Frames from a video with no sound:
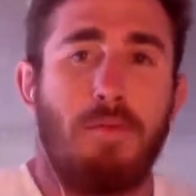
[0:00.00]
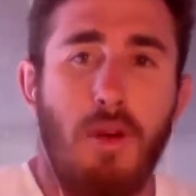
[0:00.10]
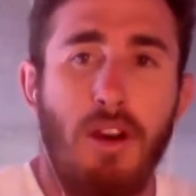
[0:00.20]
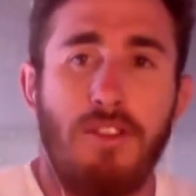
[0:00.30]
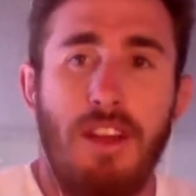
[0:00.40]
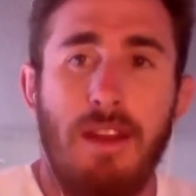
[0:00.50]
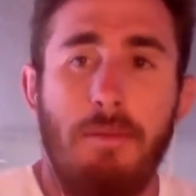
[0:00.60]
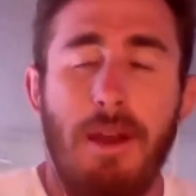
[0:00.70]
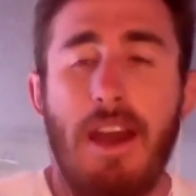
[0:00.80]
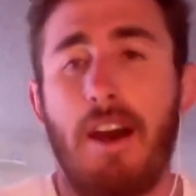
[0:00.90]
protein
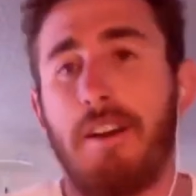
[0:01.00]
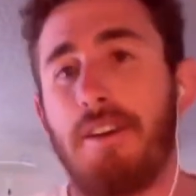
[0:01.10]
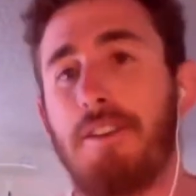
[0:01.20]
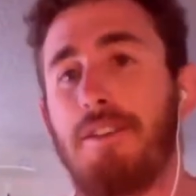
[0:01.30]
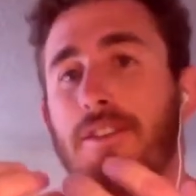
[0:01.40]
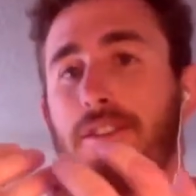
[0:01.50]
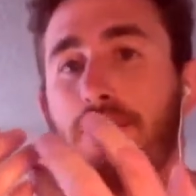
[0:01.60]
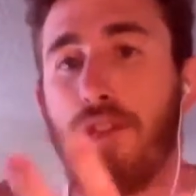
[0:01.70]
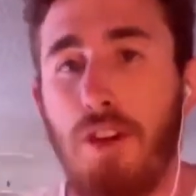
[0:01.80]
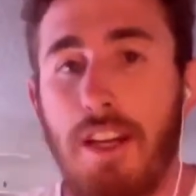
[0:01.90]
powders,
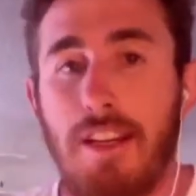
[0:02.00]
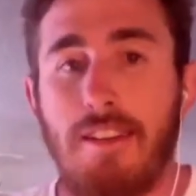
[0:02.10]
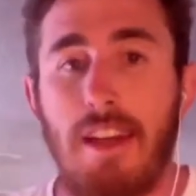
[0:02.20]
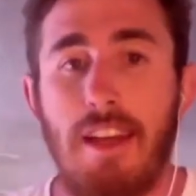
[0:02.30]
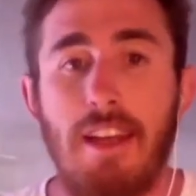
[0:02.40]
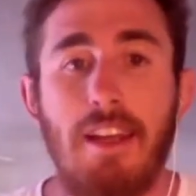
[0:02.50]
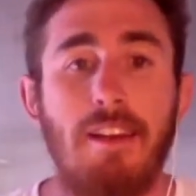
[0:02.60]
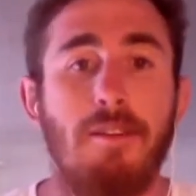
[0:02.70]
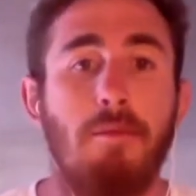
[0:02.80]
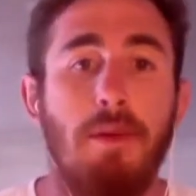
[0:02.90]

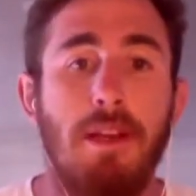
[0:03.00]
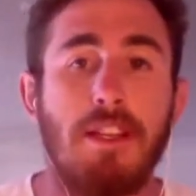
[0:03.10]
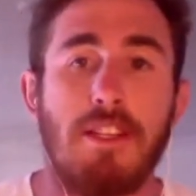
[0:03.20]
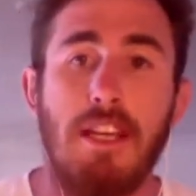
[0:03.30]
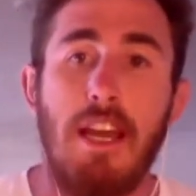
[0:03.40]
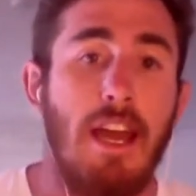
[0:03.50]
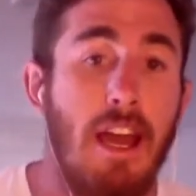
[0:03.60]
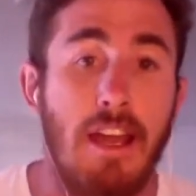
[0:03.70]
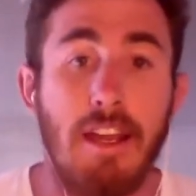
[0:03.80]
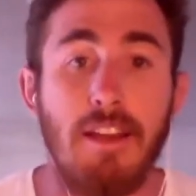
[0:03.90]
creatine,
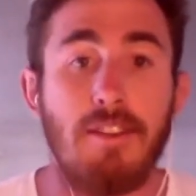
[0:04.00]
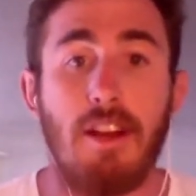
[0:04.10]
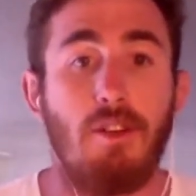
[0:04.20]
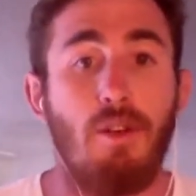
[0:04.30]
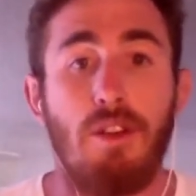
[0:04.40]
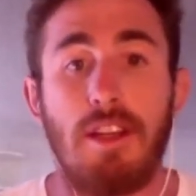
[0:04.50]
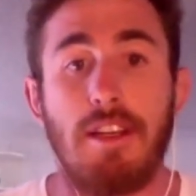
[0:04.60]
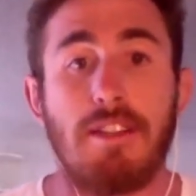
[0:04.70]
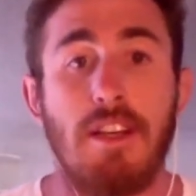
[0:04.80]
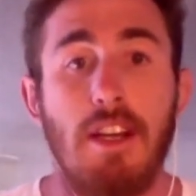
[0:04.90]
BCAAs, like all
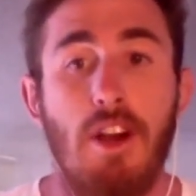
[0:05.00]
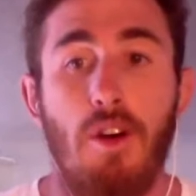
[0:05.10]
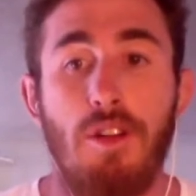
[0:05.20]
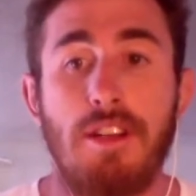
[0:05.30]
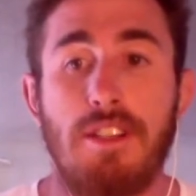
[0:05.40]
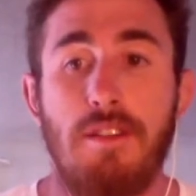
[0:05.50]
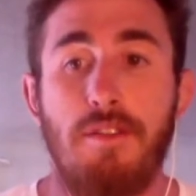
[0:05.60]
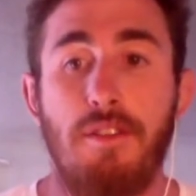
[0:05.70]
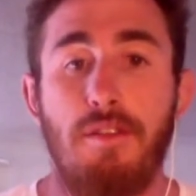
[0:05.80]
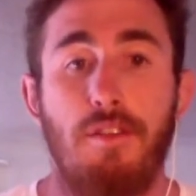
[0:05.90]
these
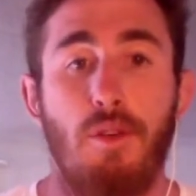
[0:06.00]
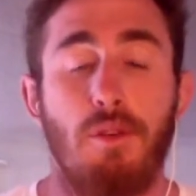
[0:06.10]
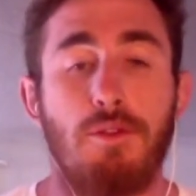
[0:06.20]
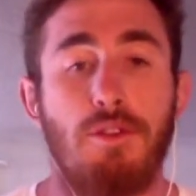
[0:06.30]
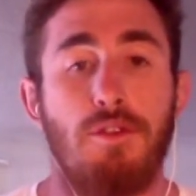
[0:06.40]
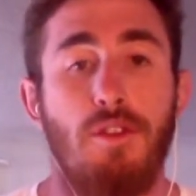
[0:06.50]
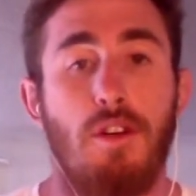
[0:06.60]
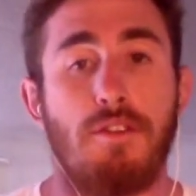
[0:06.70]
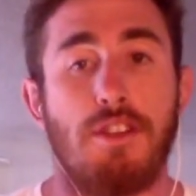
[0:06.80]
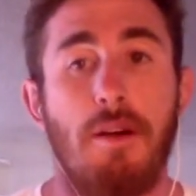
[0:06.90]
different forms
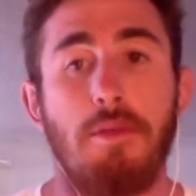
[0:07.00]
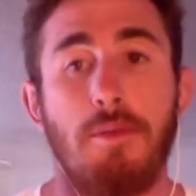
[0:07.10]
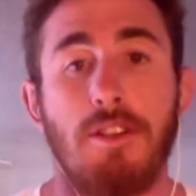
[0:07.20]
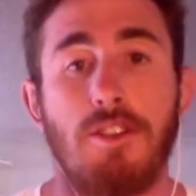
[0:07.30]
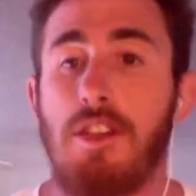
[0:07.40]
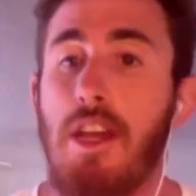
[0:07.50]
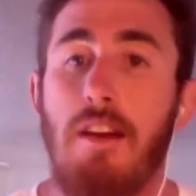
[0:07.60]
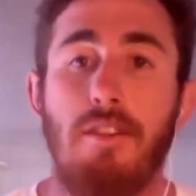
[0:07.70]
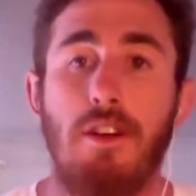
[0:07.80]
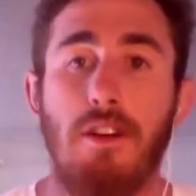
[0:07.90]
of supplements. Do you have
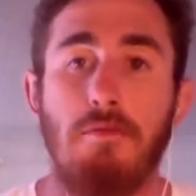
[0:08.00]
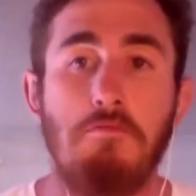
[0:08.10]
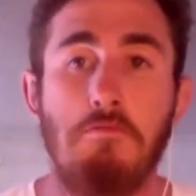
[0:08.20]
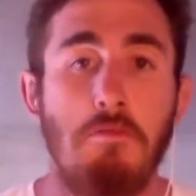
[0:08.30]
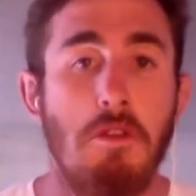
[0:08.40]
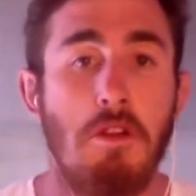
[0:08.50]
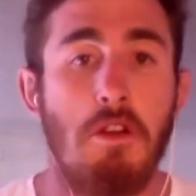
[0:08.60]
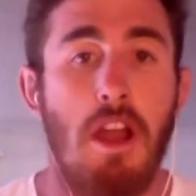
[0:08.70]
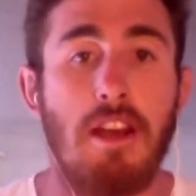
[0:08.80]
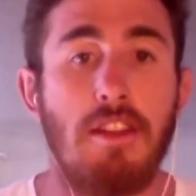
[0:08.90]

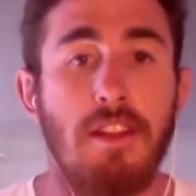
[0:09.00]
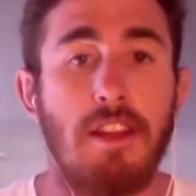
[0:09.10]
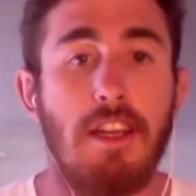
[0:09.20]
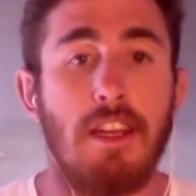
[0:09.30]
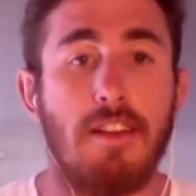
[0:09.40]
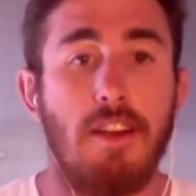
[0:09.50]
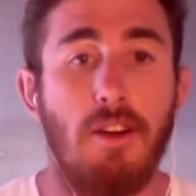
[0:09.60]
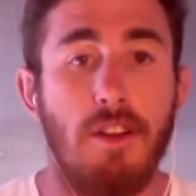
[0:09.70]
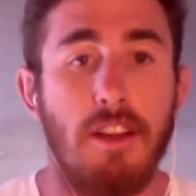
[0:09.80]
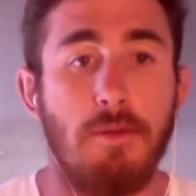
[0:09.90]
anything that you could
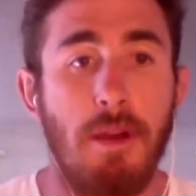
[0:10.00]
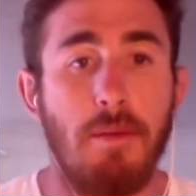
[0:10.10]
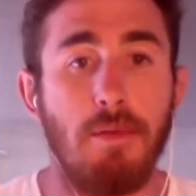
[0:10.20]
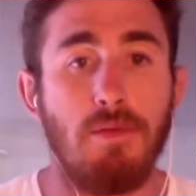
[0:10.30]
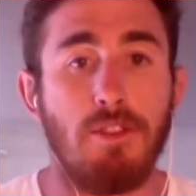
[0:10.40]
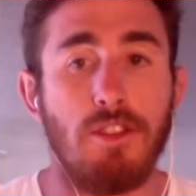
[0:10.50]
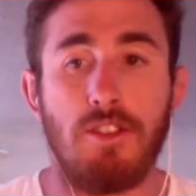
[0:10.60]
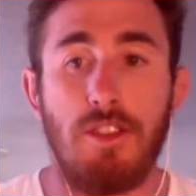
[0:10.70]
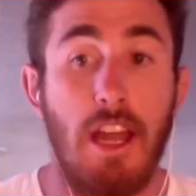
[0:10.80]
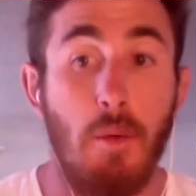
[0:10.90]
tell these people to
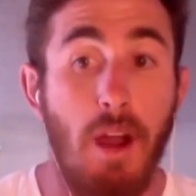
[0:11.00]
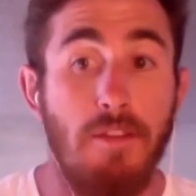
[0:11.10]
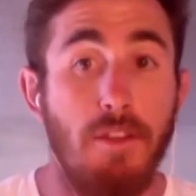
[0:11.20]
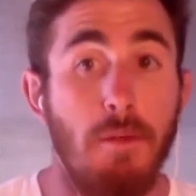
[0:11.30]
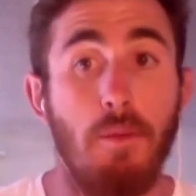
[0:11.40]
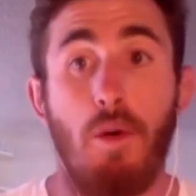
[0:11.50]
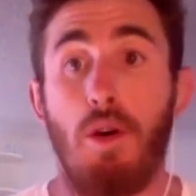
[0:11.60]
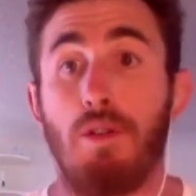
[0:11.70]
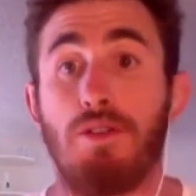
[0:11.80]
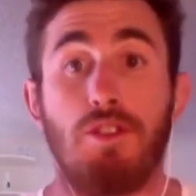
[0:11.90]
stay away from them
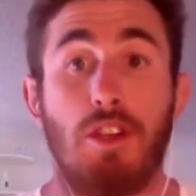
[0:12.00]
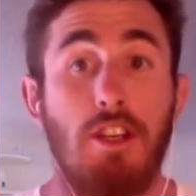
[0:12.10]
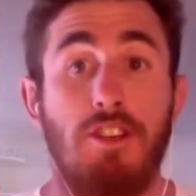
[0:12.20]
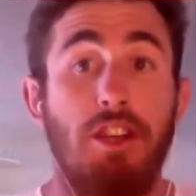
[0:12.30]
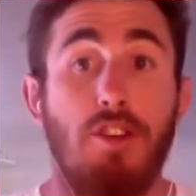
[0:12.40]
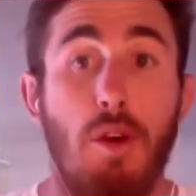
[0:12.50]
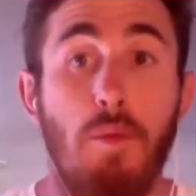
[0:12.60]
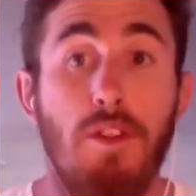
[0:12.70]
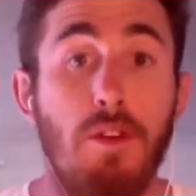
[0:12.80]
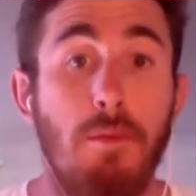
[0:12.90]
or to continue on
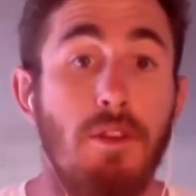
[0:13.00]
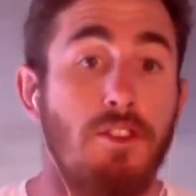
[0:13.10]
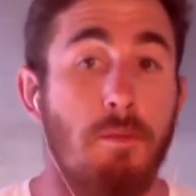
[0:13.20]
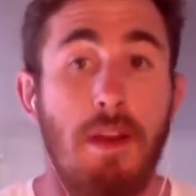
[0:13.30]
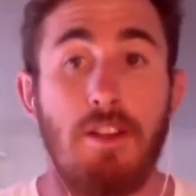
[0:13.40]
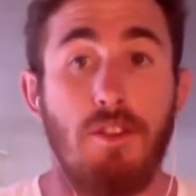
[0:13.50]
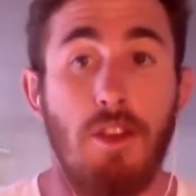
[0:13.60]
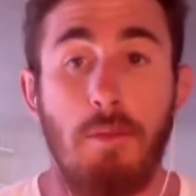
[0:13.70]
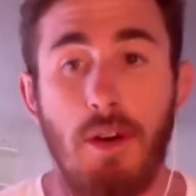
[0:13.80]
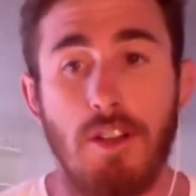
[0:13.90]
with them? It depends on
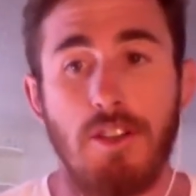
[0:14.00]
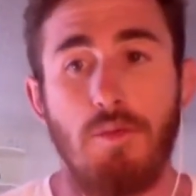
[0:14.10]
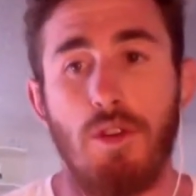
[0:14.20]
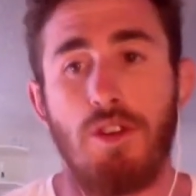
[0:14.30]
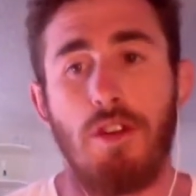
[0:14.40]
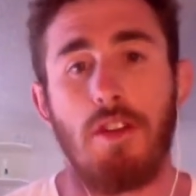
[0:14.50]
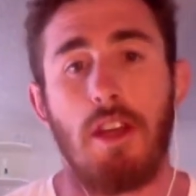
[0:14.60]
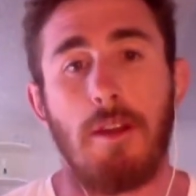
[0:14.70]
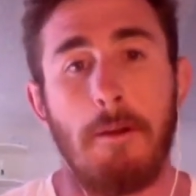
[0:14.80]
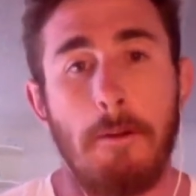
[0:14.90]
the person. What do you think?